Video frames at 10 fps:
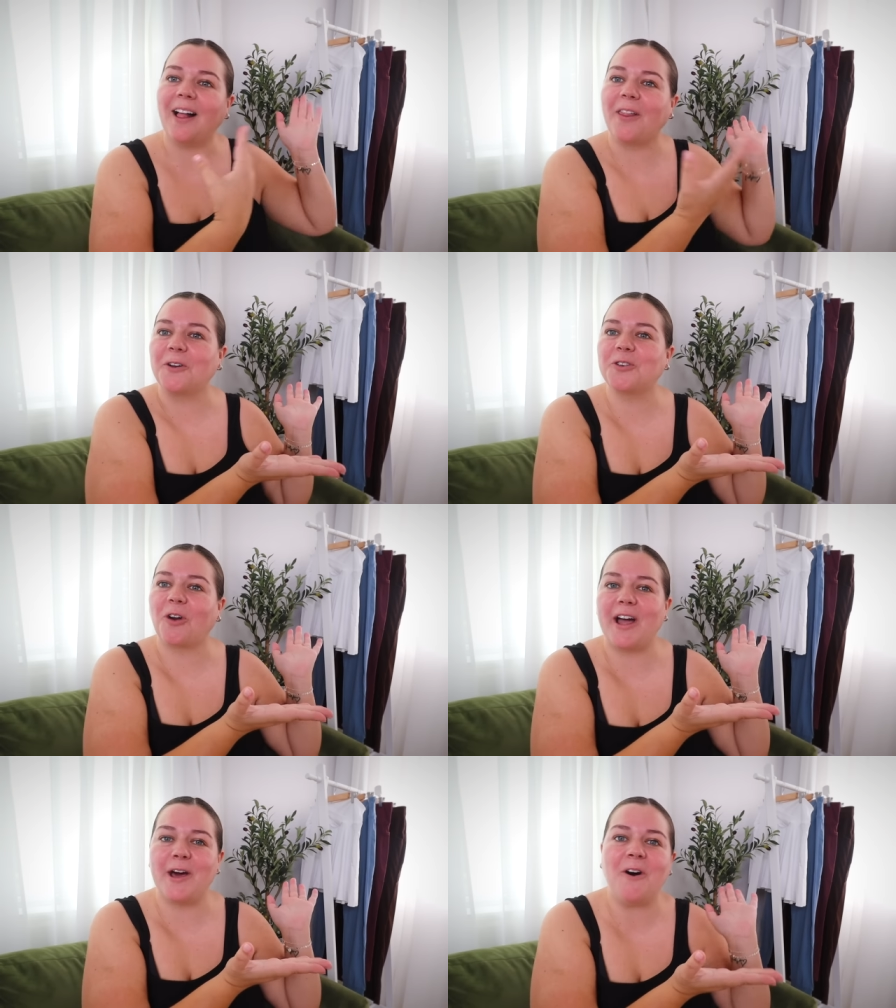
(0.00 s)
a little
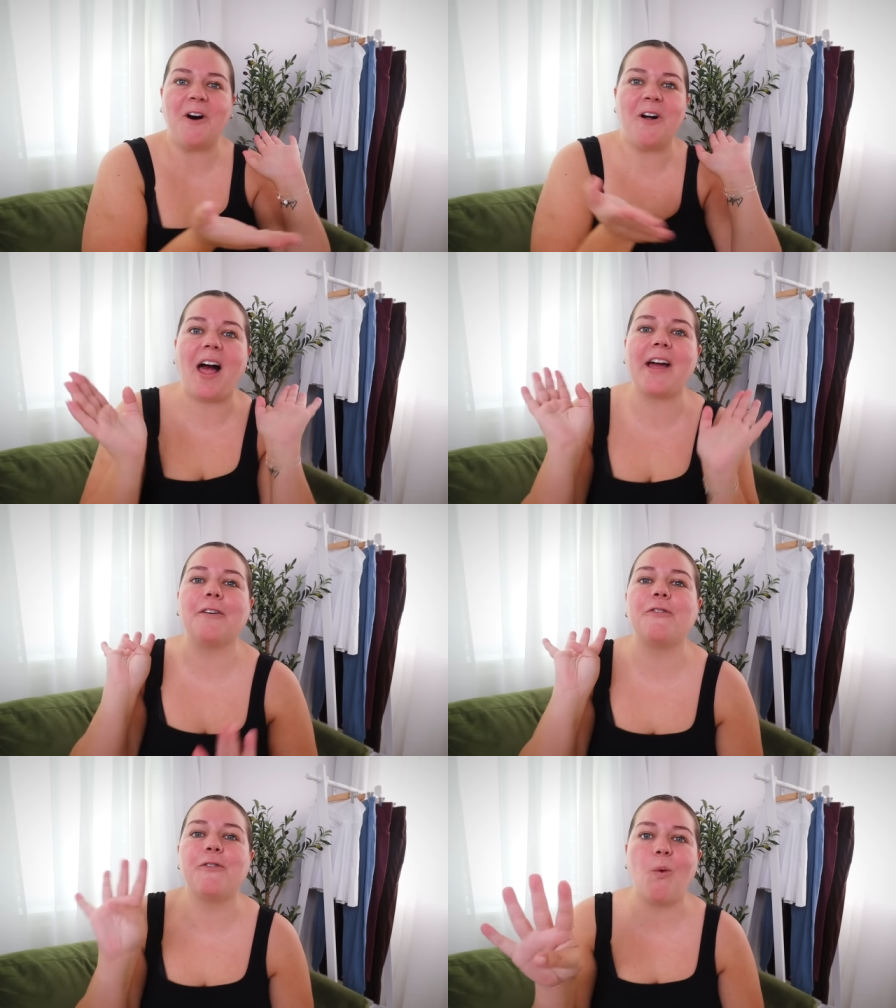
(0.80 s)
try on haul. I
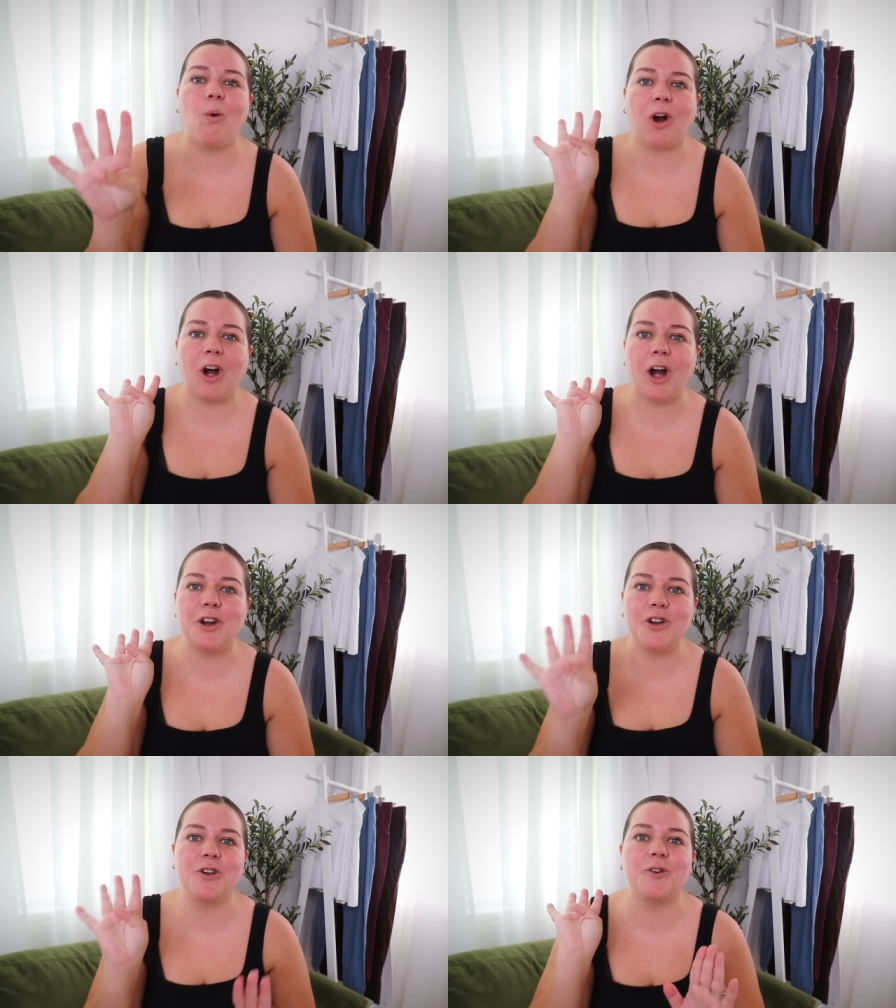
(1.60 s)
got four
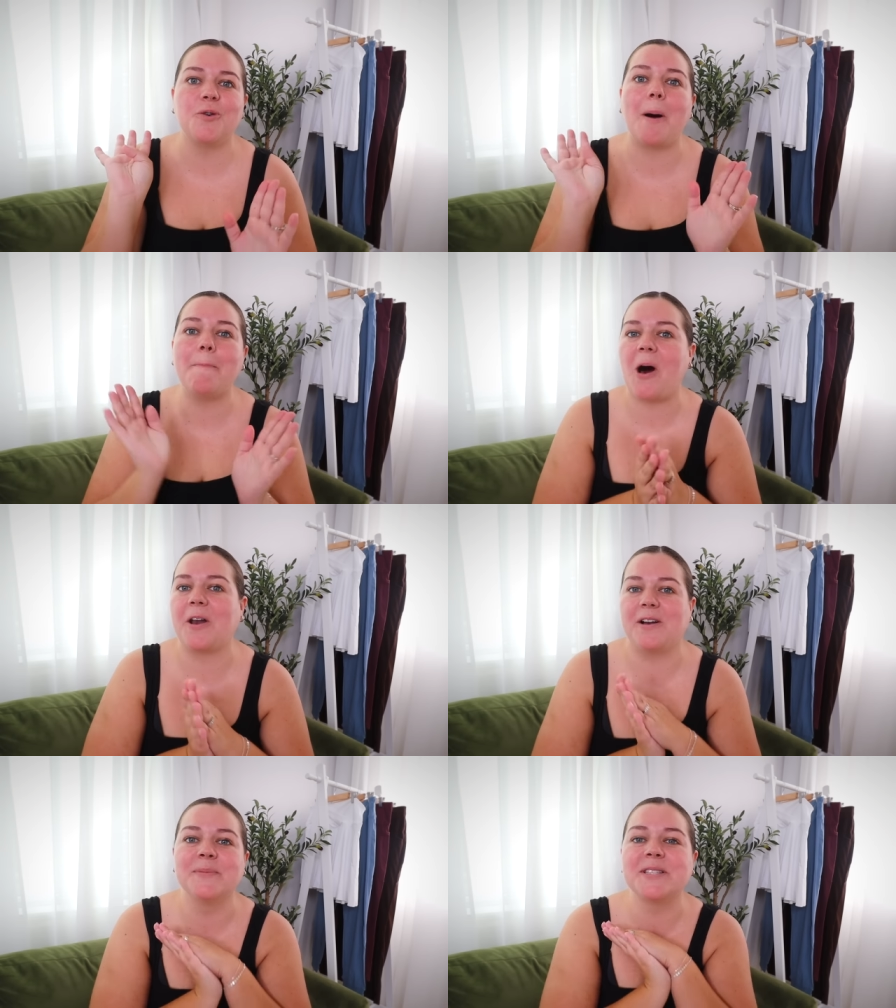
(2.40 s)
new
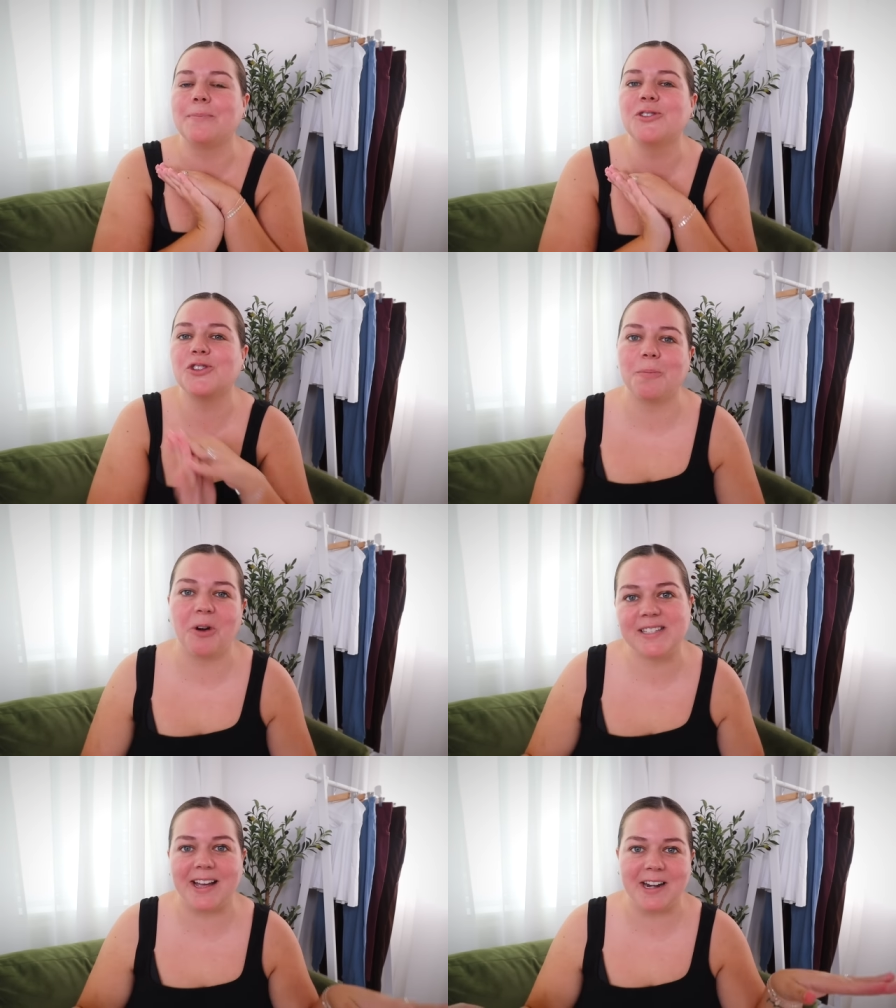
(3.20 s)
bottoms that I'm super
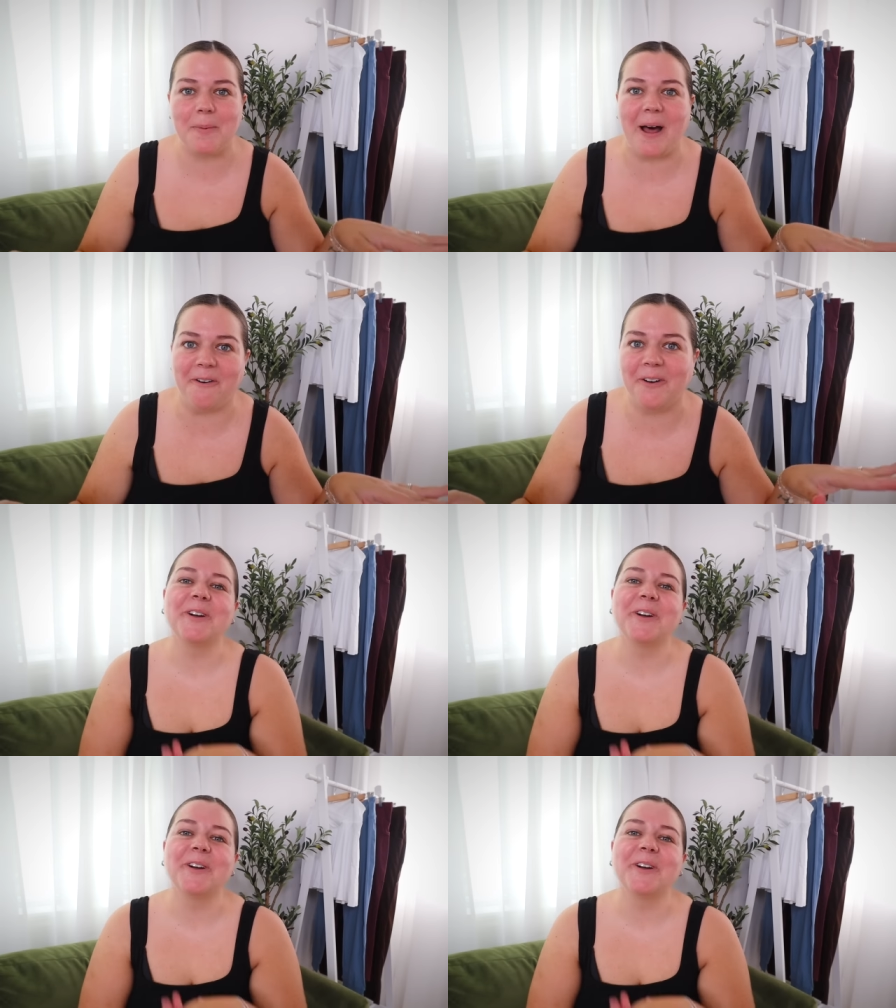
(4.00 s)
excited about.